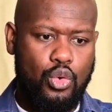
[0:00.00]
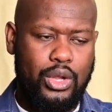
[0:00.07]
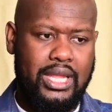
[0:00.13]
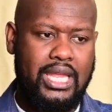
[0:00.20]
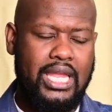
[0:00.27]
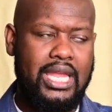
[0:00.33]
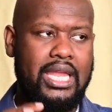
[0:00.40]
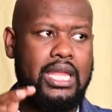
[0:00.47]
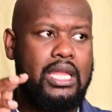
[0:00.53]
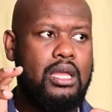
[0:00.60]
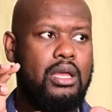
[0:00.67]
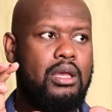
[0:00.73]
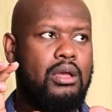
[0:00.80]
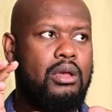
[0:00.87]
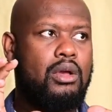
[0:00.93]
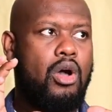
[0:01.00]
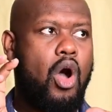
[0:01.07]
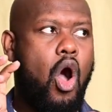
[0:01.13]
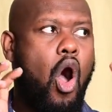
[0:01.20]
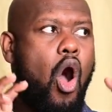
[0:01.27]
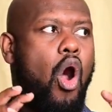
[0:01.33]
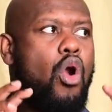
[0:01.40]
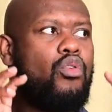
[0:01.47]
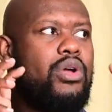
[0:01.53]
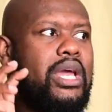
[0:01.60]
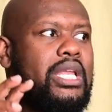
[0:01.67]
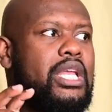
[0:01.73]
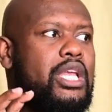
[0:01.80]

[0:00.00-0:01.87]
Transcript: He already